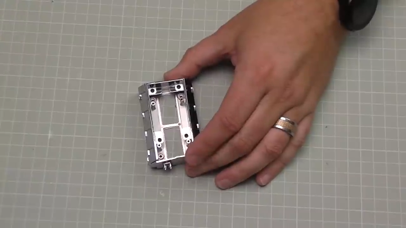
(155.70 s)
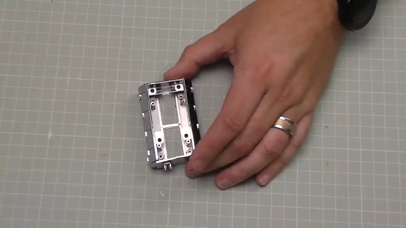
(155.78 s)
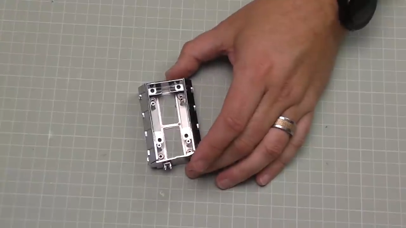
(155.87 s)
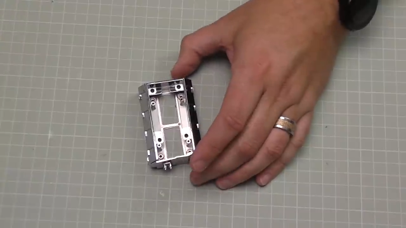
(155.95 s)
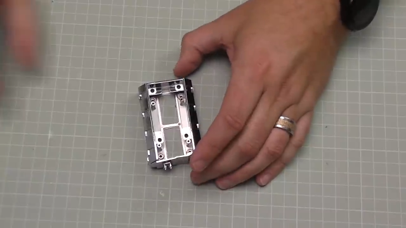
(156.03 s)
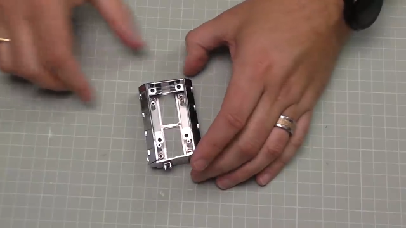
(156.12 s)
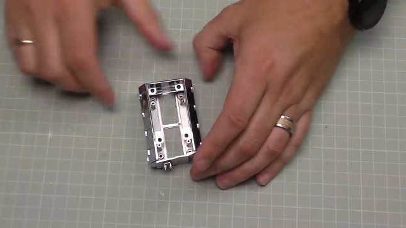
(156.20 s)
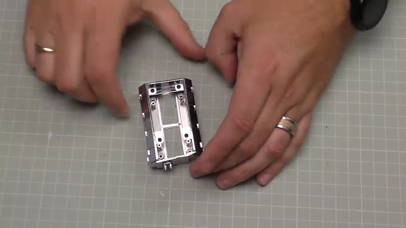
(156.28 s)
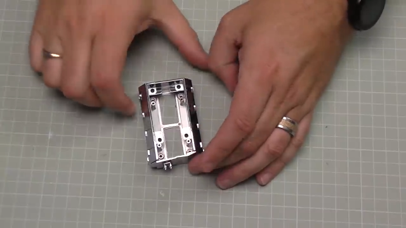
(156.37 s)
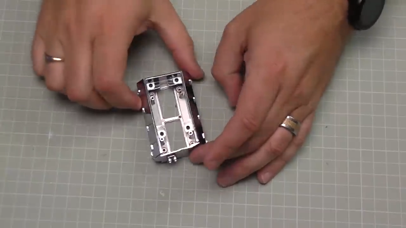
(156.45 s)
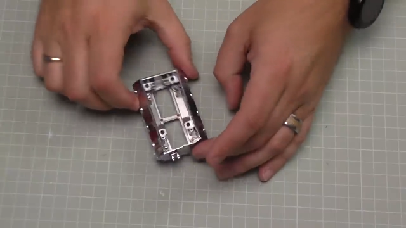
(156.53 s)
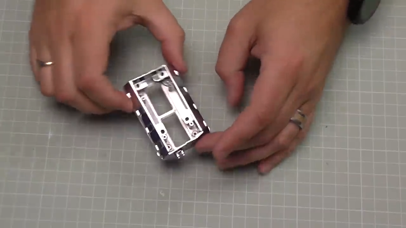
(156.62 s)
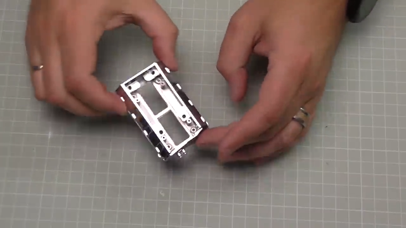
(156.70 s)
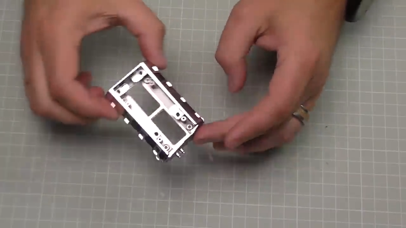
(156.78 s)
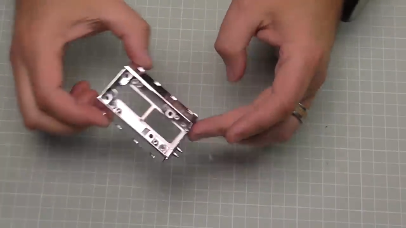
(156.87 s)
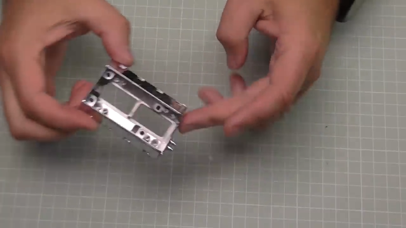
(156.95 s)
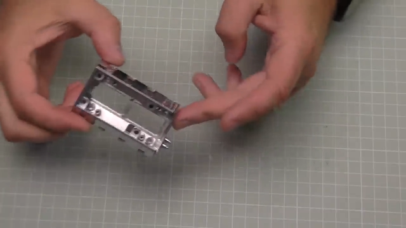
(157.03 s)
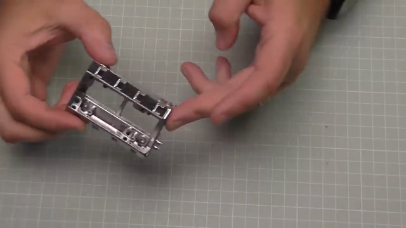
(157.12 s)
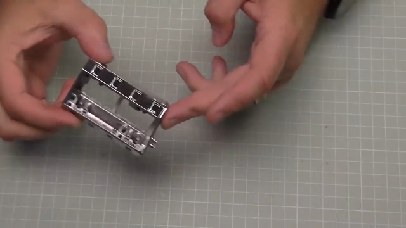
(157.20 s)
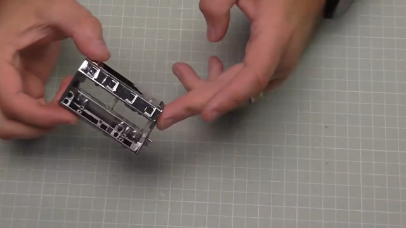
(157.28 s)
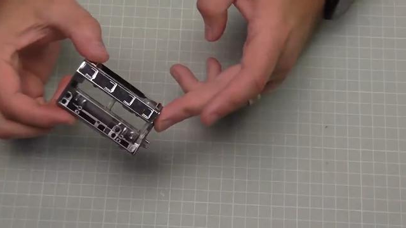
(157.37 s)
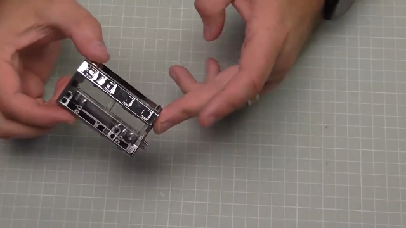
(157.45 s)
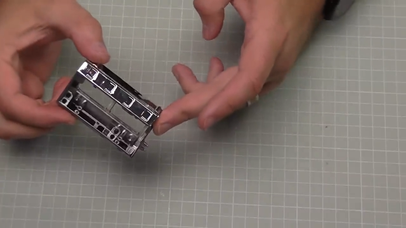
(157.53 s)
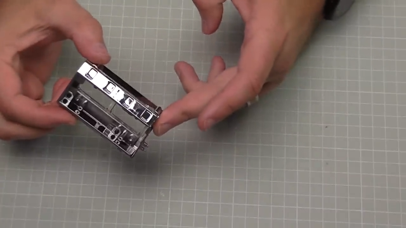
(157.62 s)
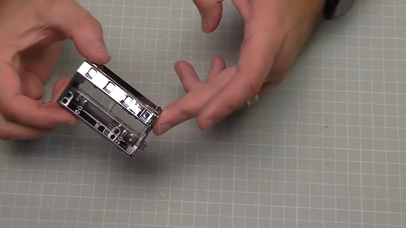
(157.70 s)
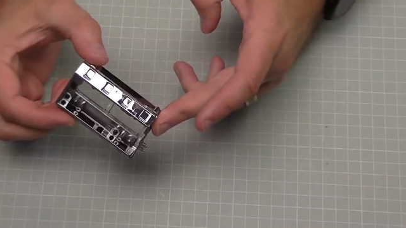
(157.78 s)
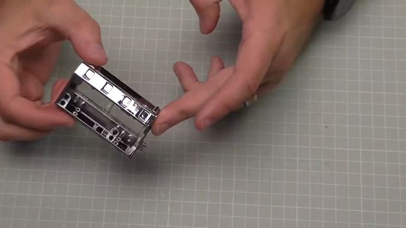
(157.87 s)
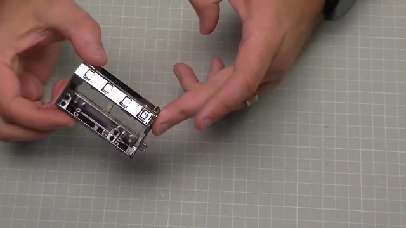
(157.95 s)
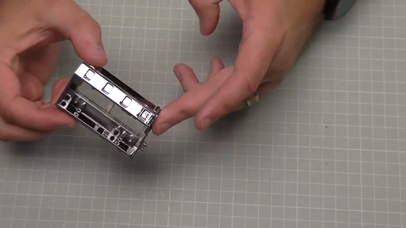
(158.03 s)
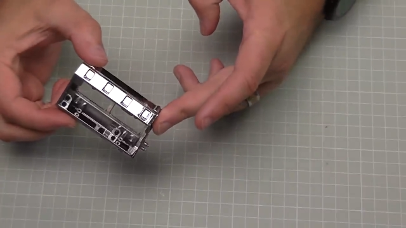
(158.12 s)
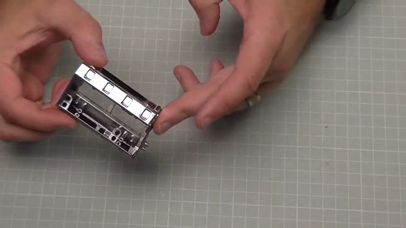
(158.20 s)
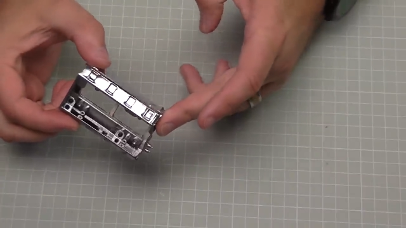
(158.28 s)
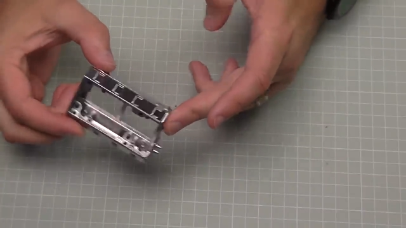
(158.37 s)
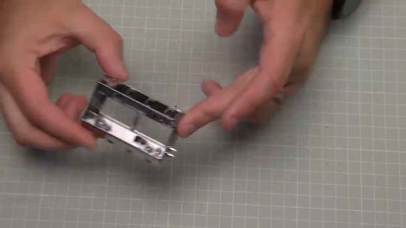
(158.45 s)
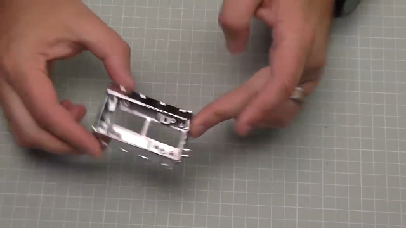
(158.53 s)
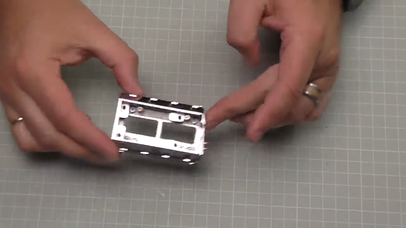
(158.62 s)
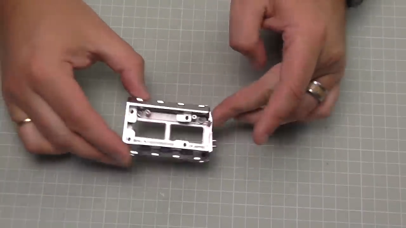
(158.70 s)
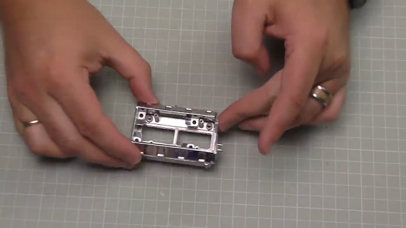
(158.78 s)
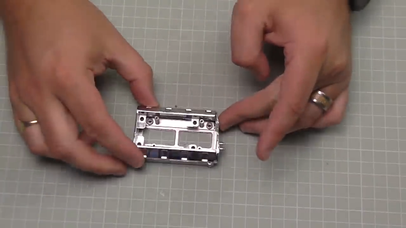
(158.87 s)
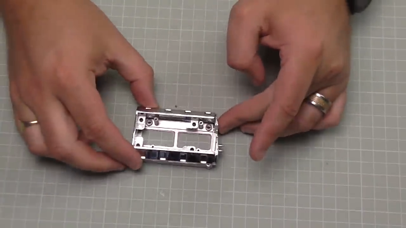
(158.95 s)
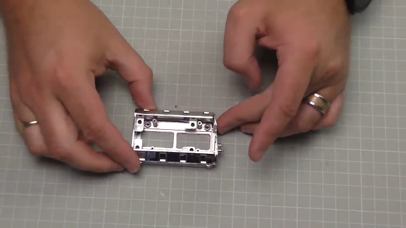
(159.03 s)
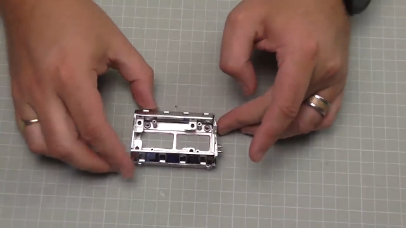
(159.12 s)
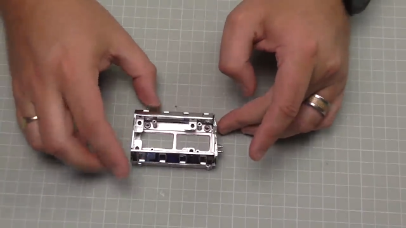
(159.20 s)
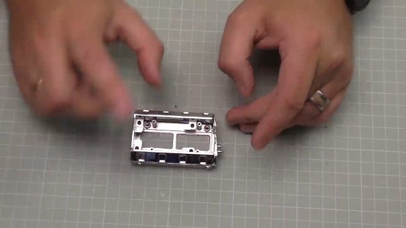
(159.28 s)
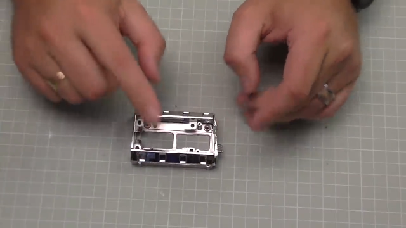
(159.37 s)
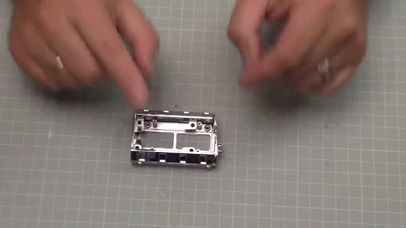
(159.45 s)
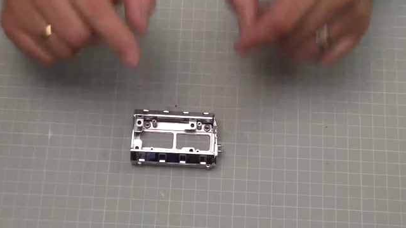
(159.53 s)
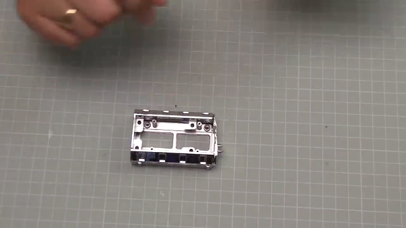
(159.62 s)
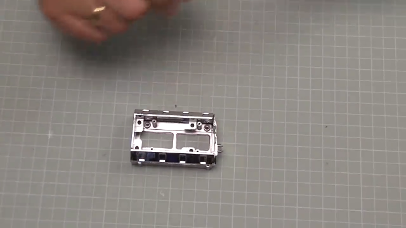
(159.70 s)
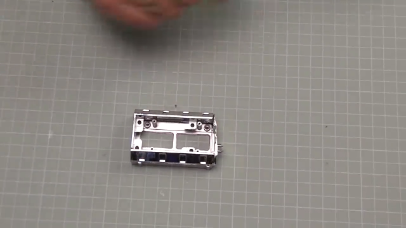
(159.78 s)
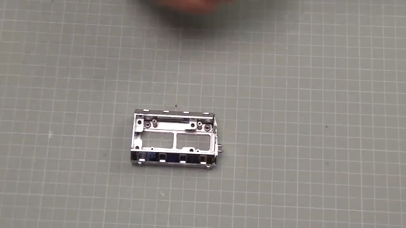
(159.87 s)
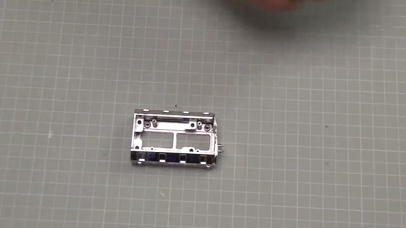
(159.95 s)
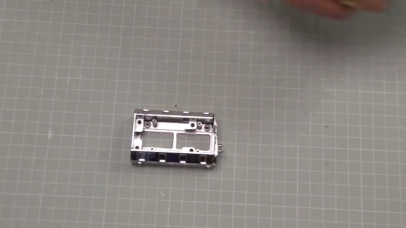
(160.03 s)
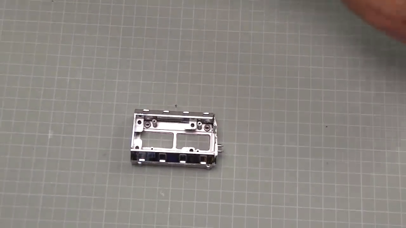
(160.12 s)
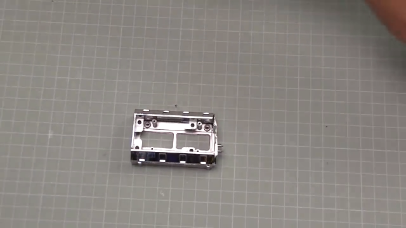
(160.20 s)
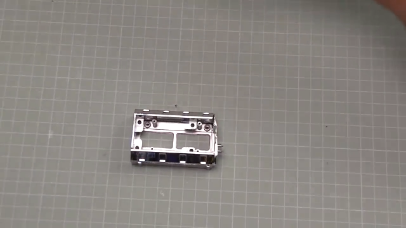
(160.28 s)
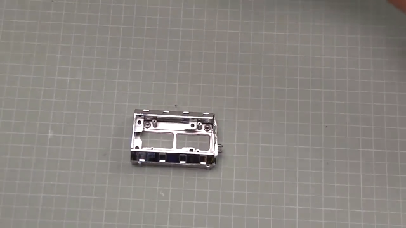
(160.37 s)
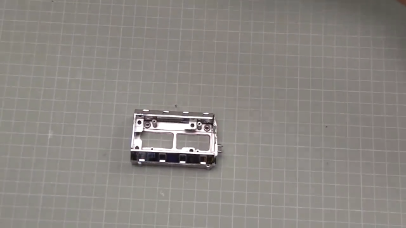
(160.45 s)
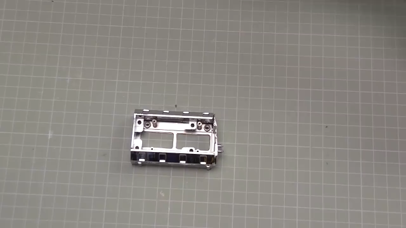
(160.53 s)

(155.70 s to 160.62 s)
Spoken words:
Nobody's mouth can be seen.